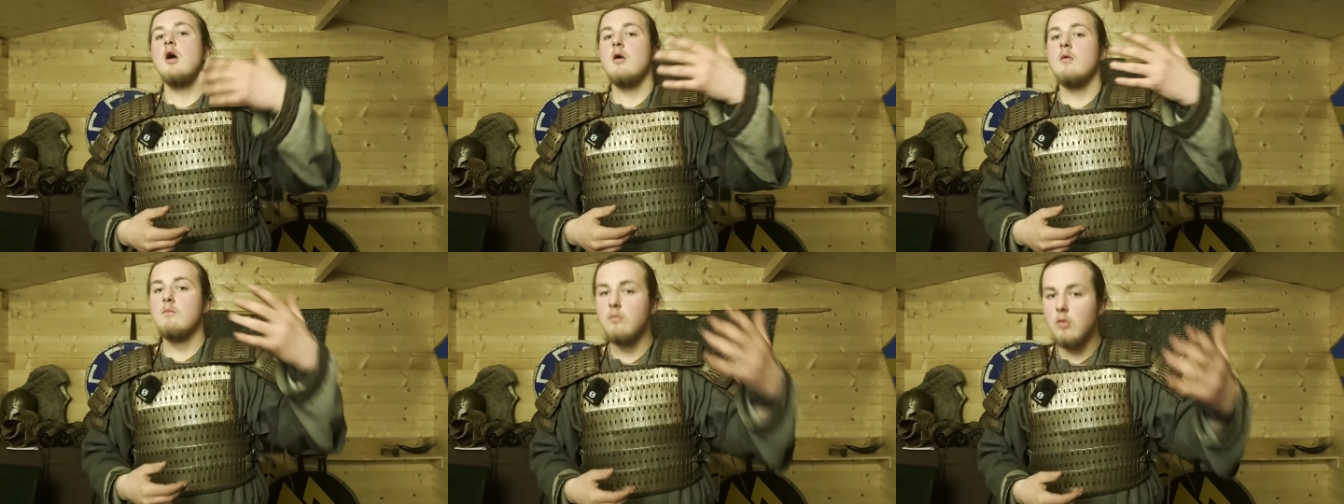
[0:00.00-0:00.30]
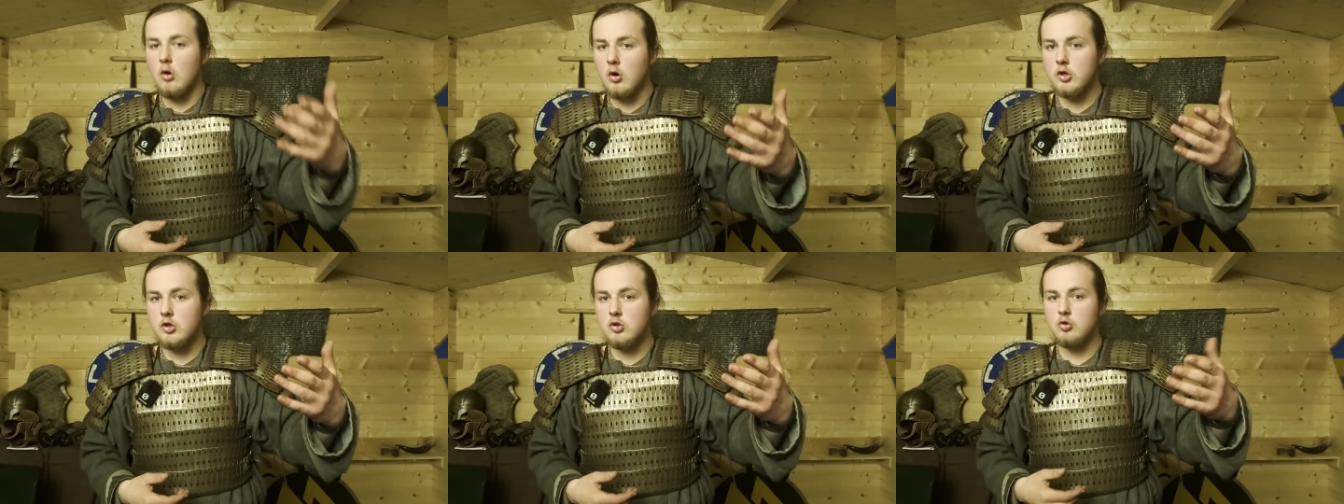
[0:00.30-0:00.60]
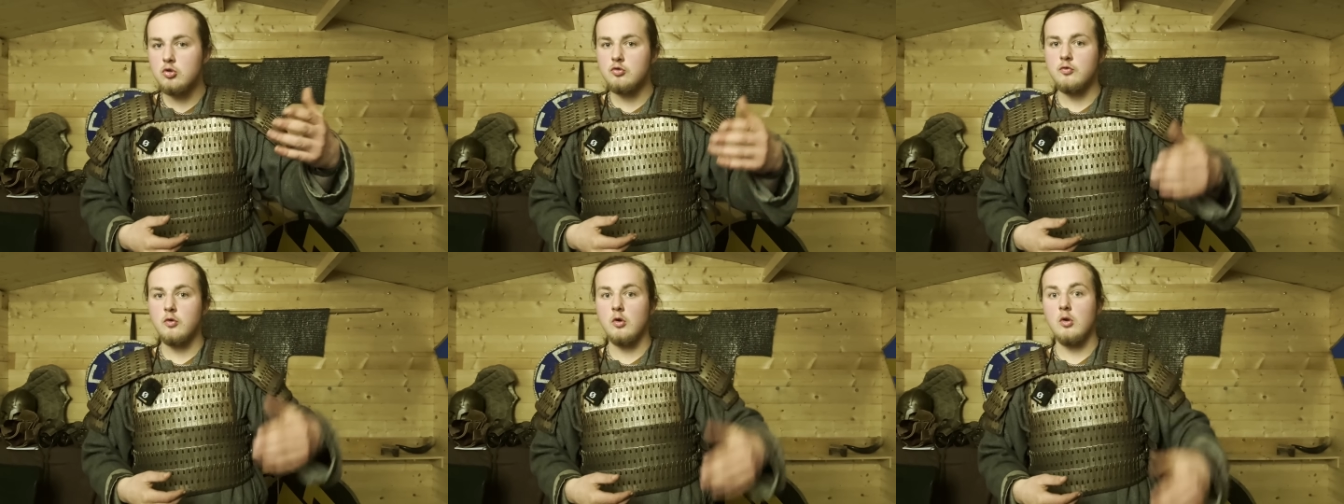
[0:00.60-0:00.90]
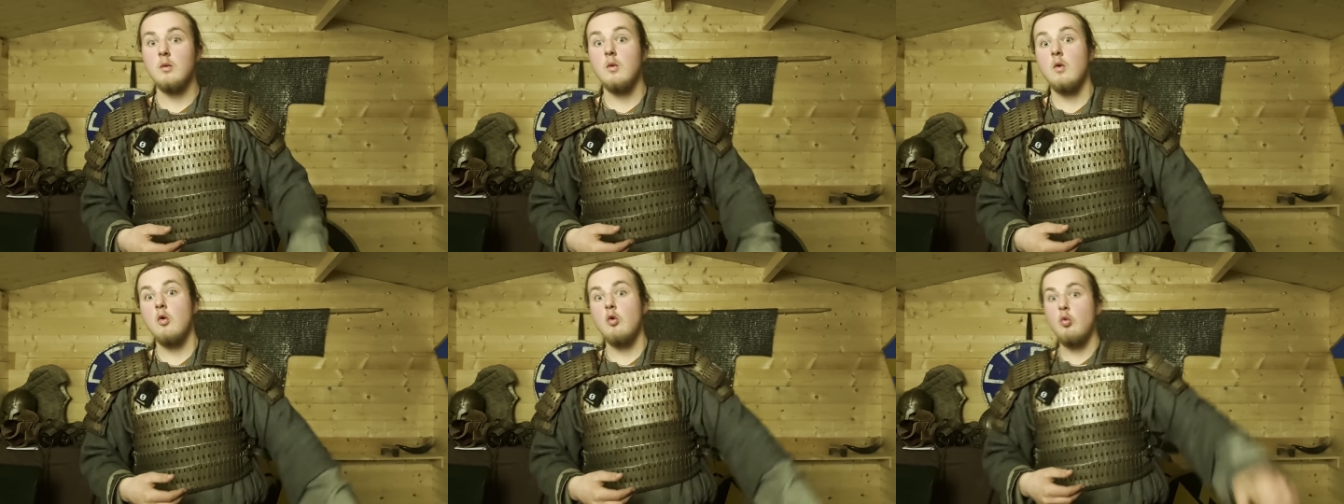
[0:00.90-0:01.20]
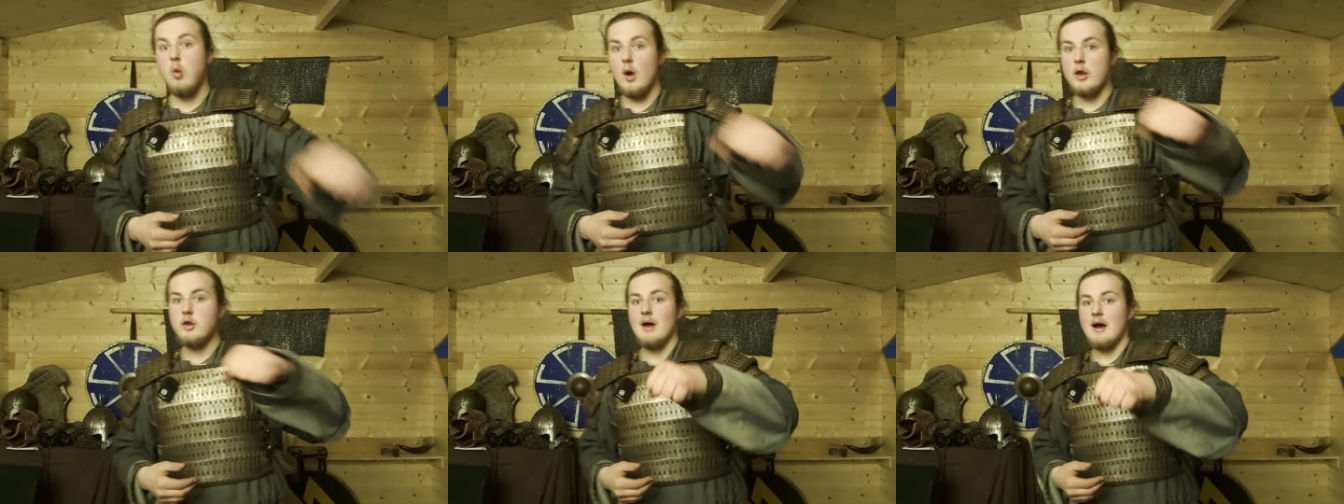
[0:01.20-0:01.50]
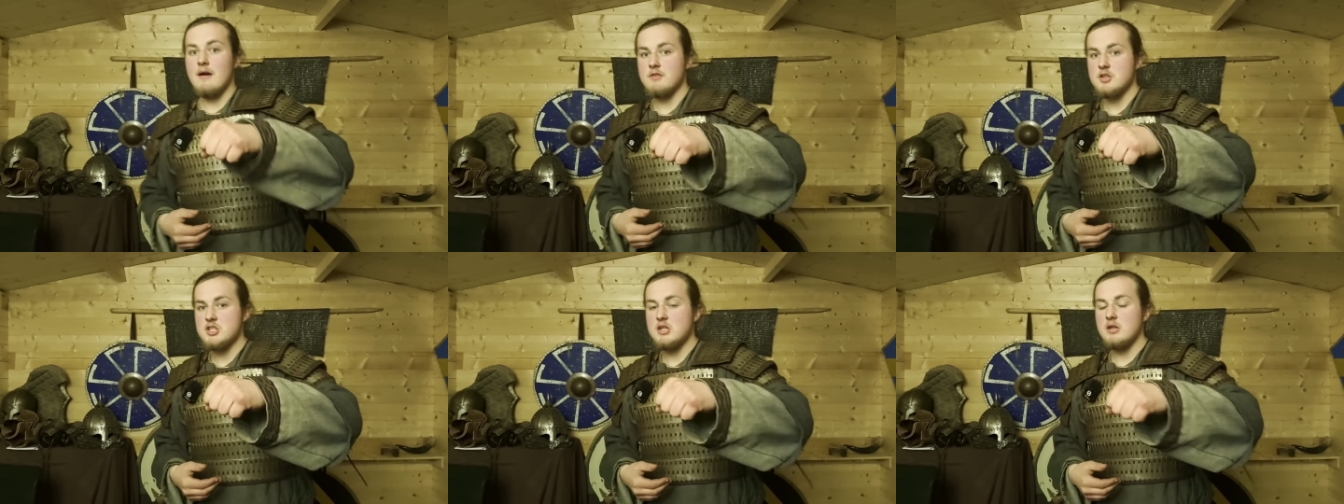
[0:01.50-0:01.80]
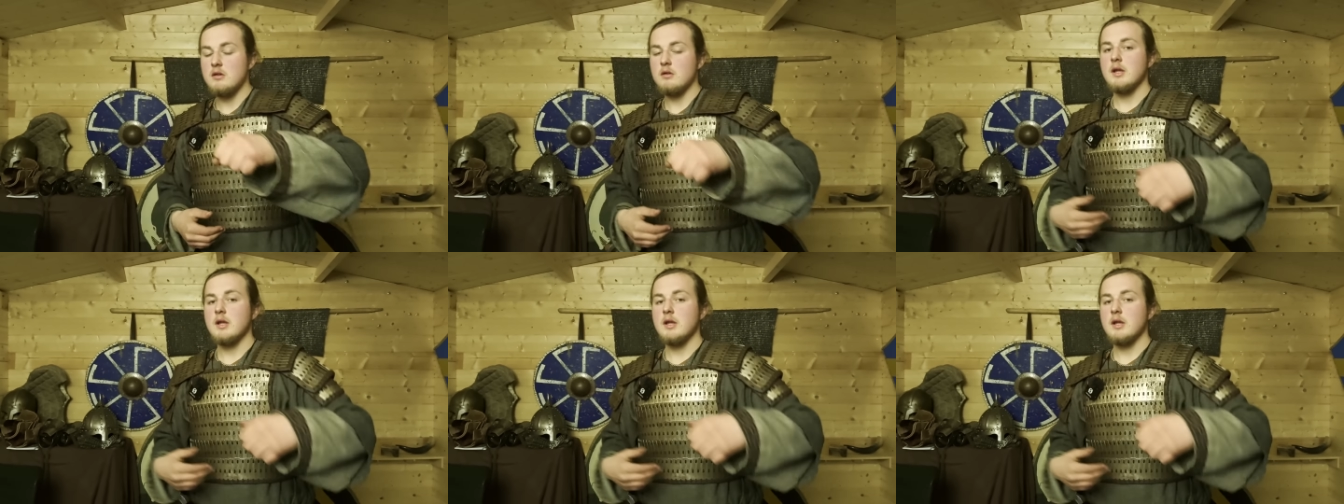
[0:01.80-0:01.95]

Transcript: more useful when you have a shield.